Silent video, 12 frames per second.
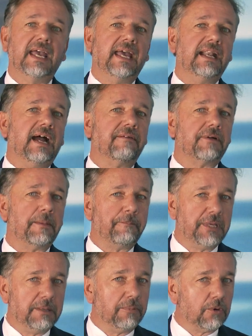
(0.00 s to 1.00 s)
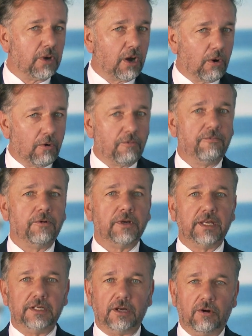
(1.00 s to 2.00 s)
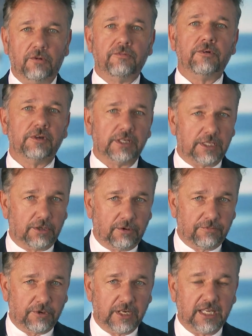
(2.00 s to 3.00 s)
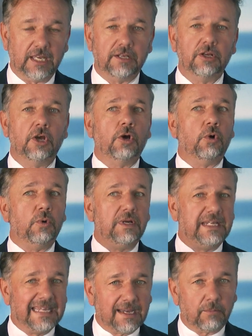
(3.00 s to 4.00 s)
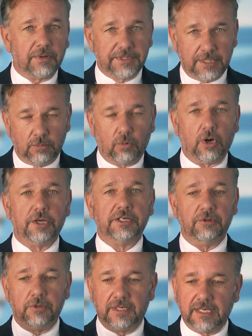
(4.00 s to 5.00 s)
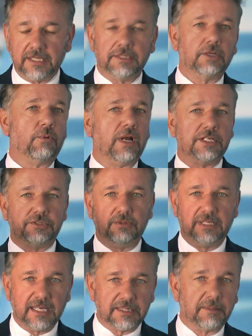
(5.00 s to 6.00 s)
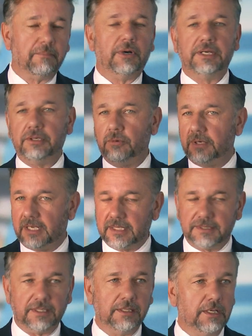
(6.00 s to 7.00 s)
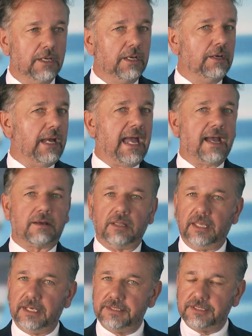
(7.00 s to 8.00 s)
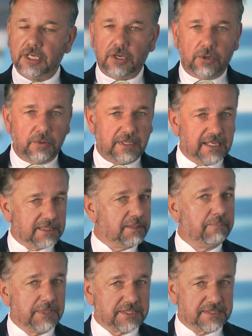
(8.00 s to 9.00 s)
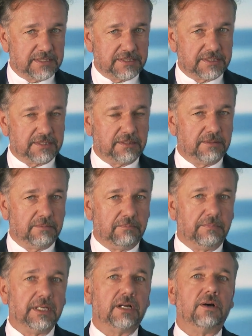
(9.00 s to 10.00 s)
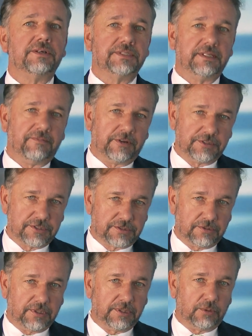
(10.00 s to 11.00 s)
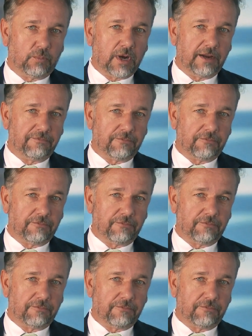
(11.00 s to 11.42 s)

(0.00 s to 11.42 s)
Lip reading: And I've got people over and over and over again who get what they want, who get the grants, who get the money, who get the accolades, who get the business, because they've understood the why